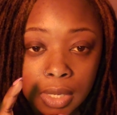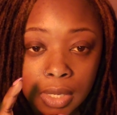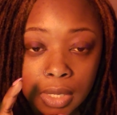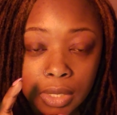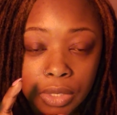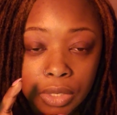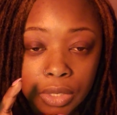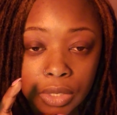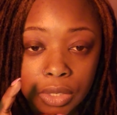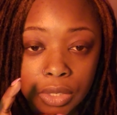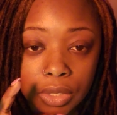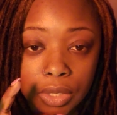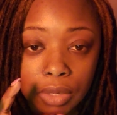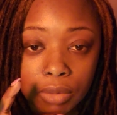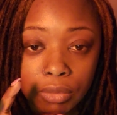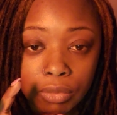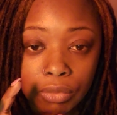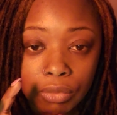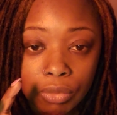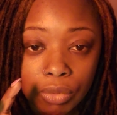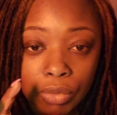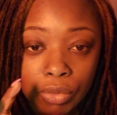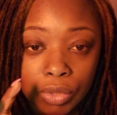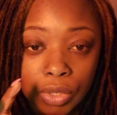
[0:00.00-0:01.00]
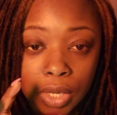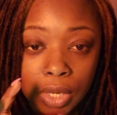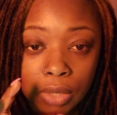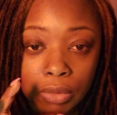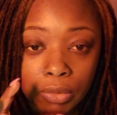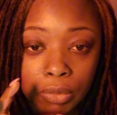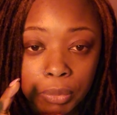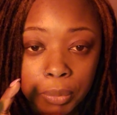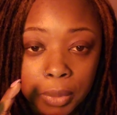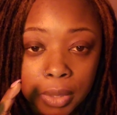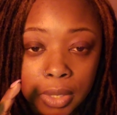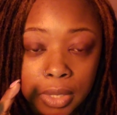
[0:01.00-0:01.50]
It just gives root
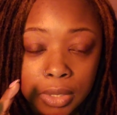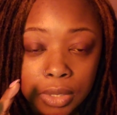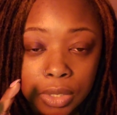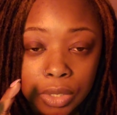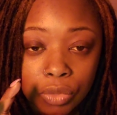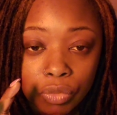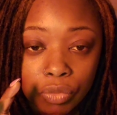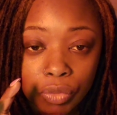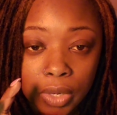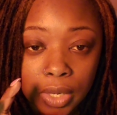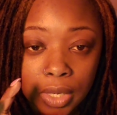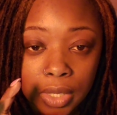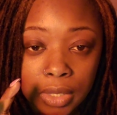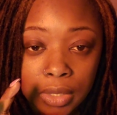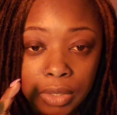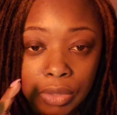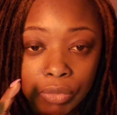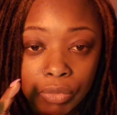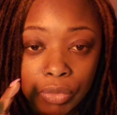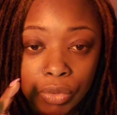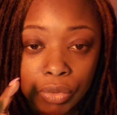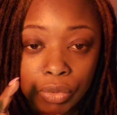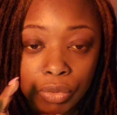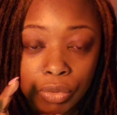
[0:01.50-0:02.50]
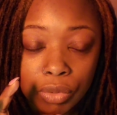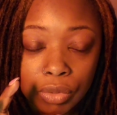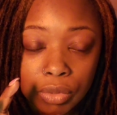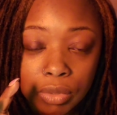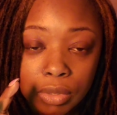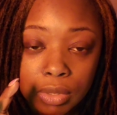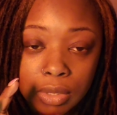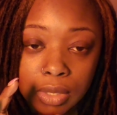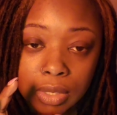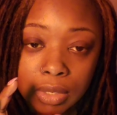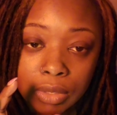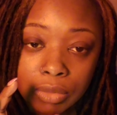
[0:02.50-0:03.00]
chakra because it's red. The root
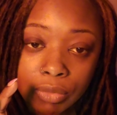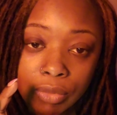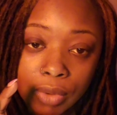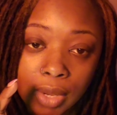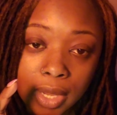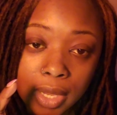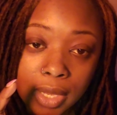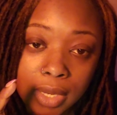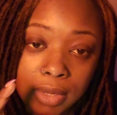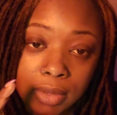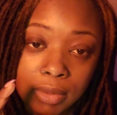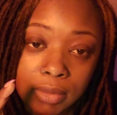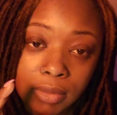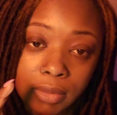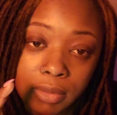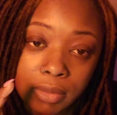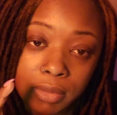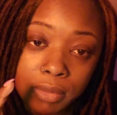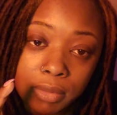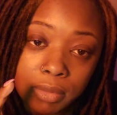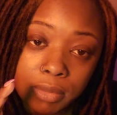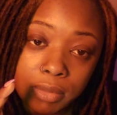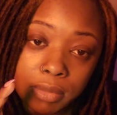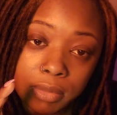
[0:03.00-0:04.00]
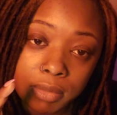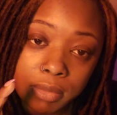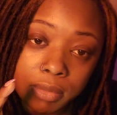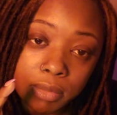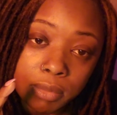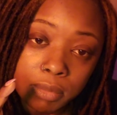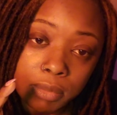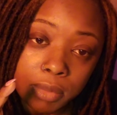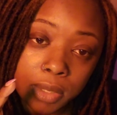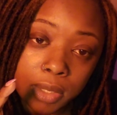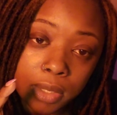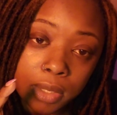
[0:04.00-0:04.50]
is red
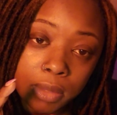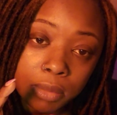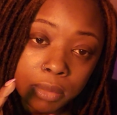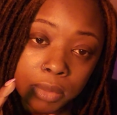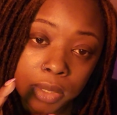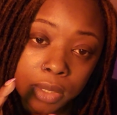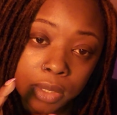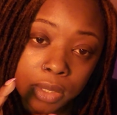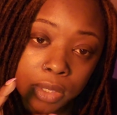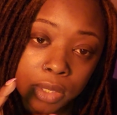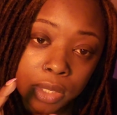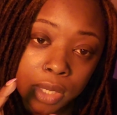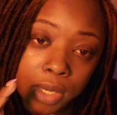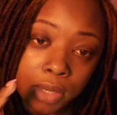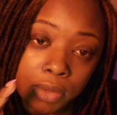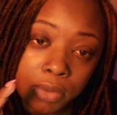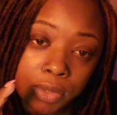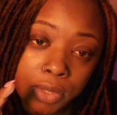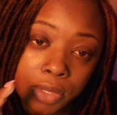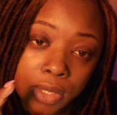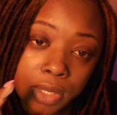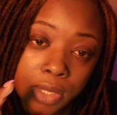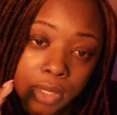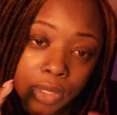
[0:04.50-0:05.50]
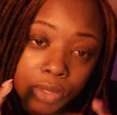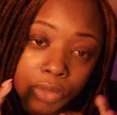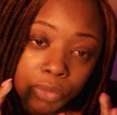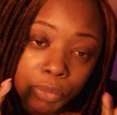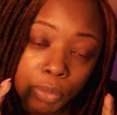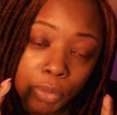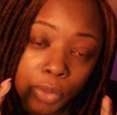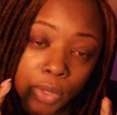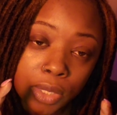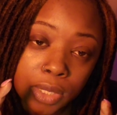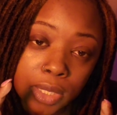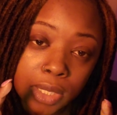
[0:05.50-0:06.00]
when it comes to the chakras, and it's
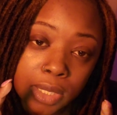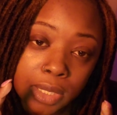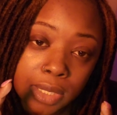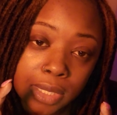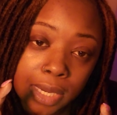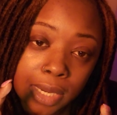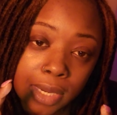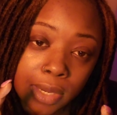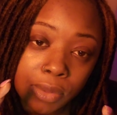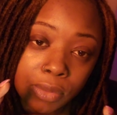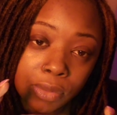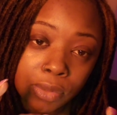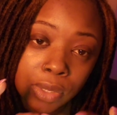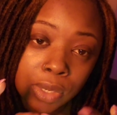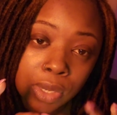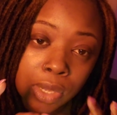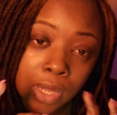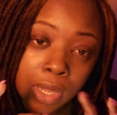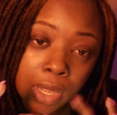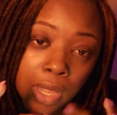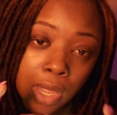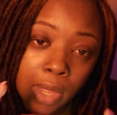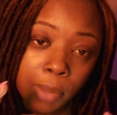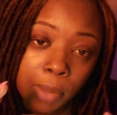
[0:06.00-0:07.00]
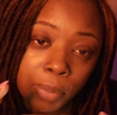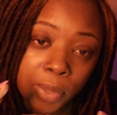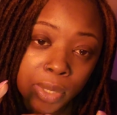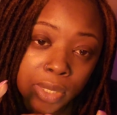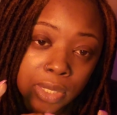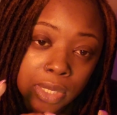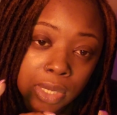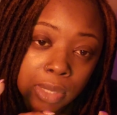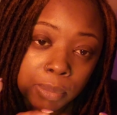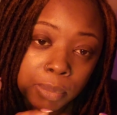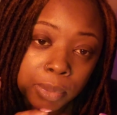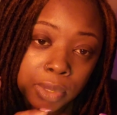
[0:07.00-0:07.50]
pointing down. I
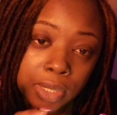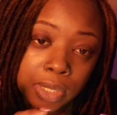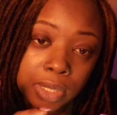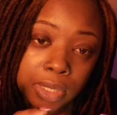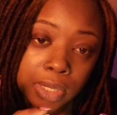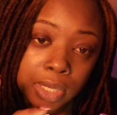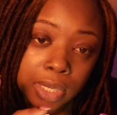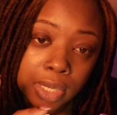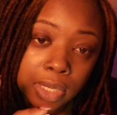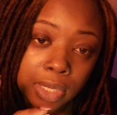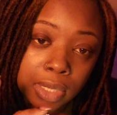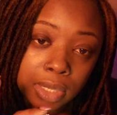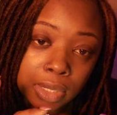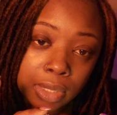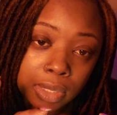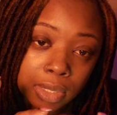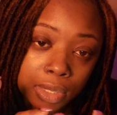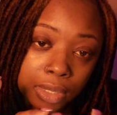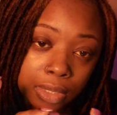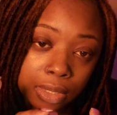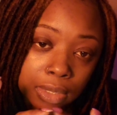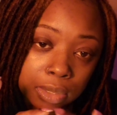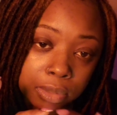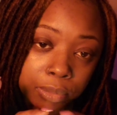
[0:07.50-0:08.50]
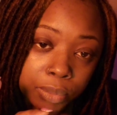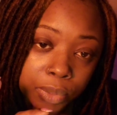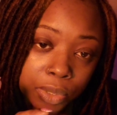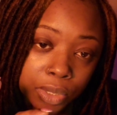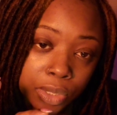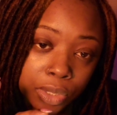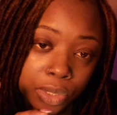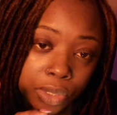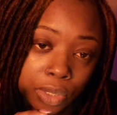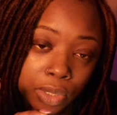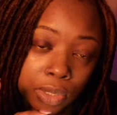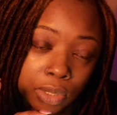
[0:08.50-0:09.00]
picked it up in this
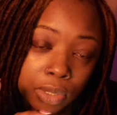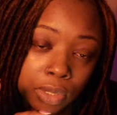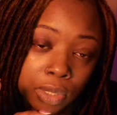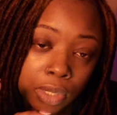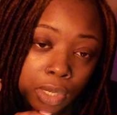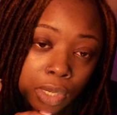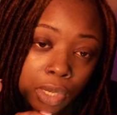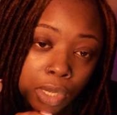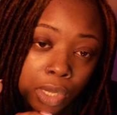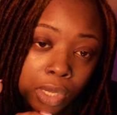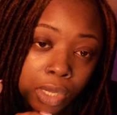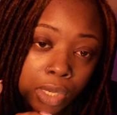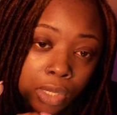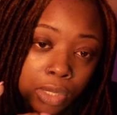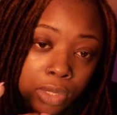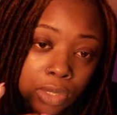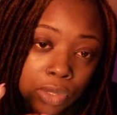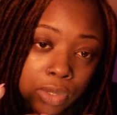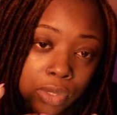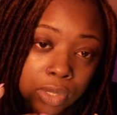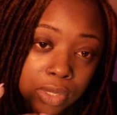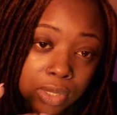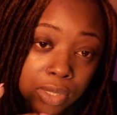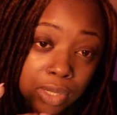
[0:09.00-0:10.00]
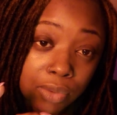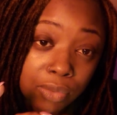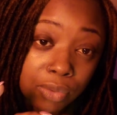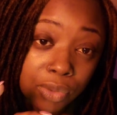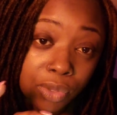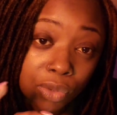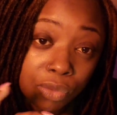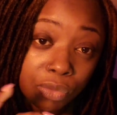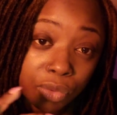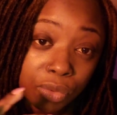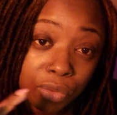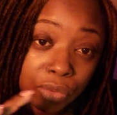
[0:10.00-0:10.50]
position, so that's
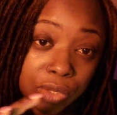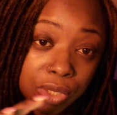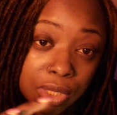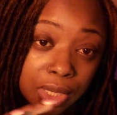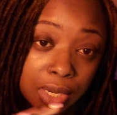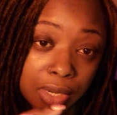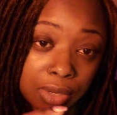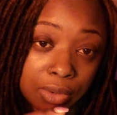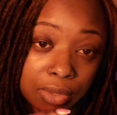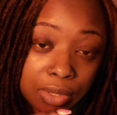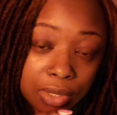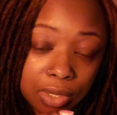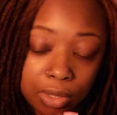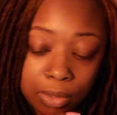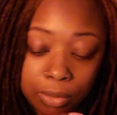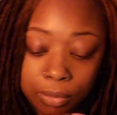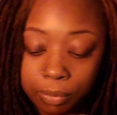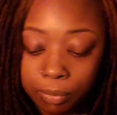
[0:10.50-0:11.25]
giving the root chakra.